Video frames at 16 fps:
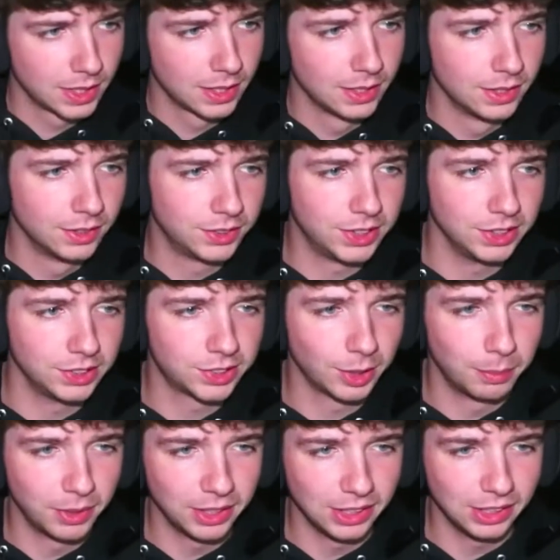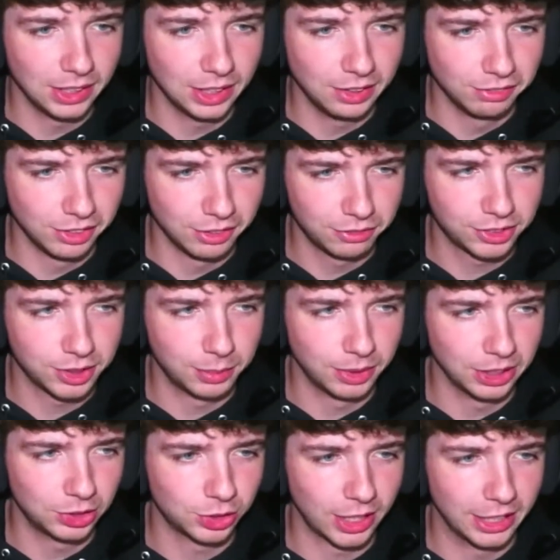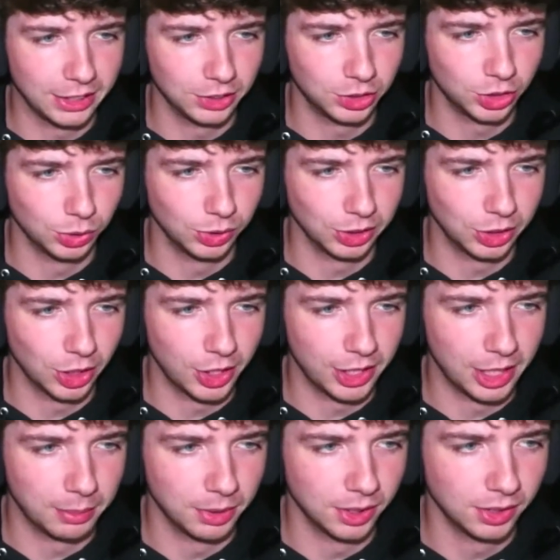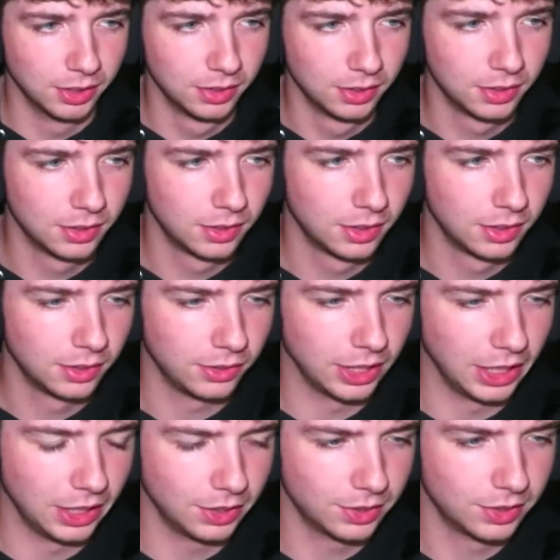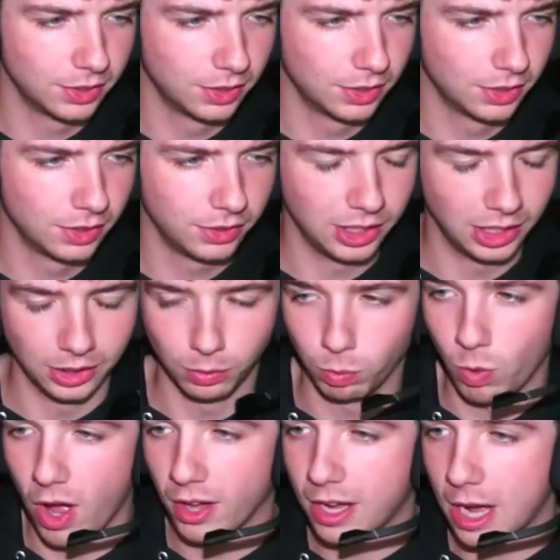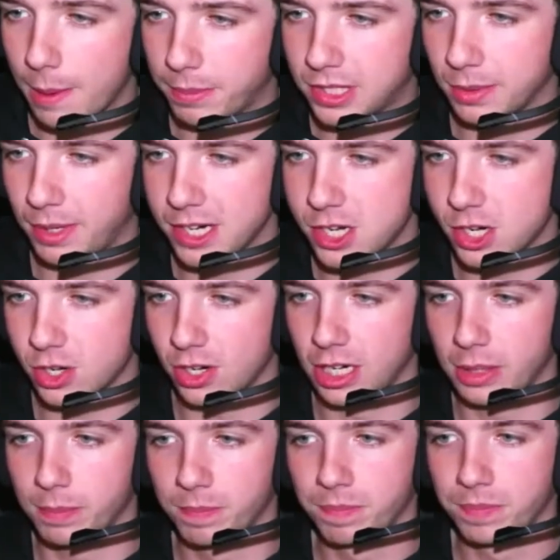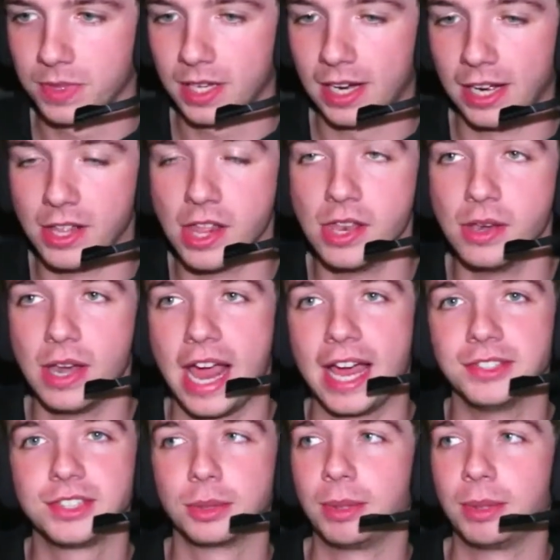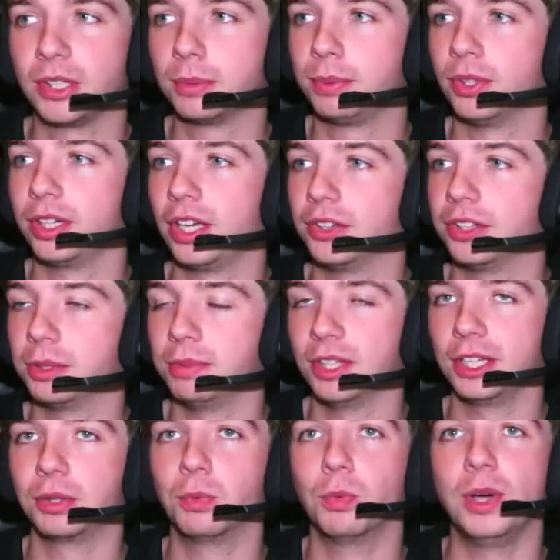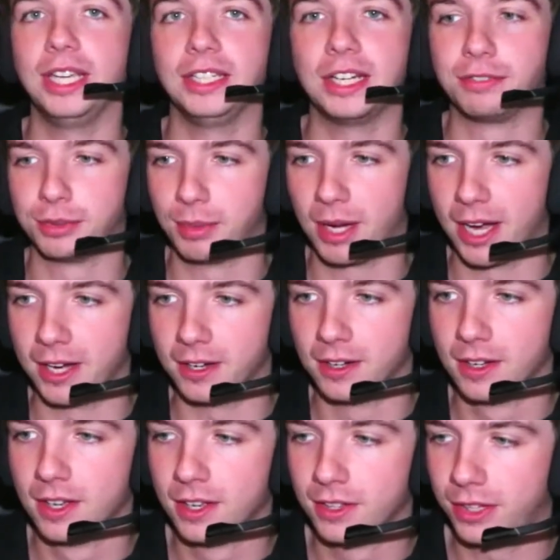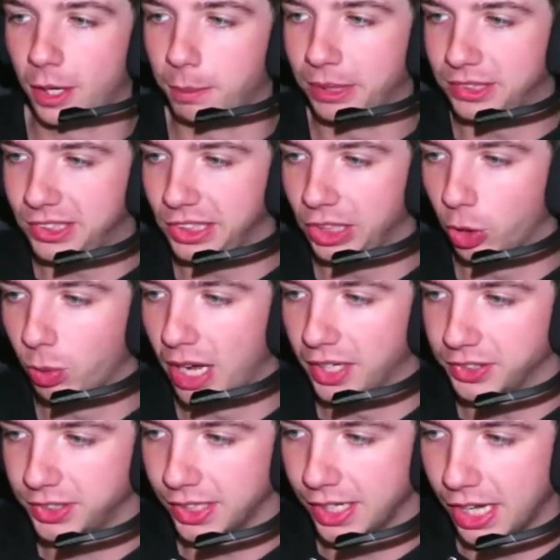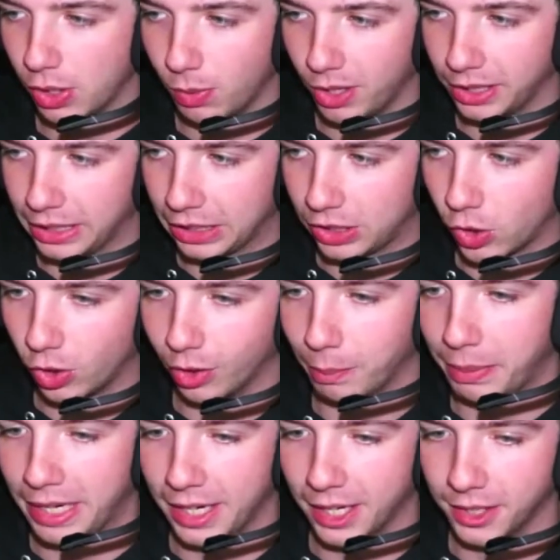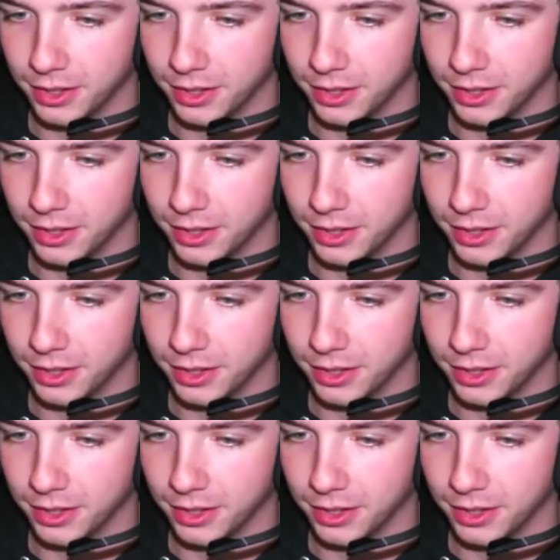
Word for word: See, somebody, even if somebody tried to shoot a gun at me, they'd walk up to my stream, and then as they're about to pull it out, they'd be like, wait, never mind. That'd be TOS, and I don't want to get Karl banned.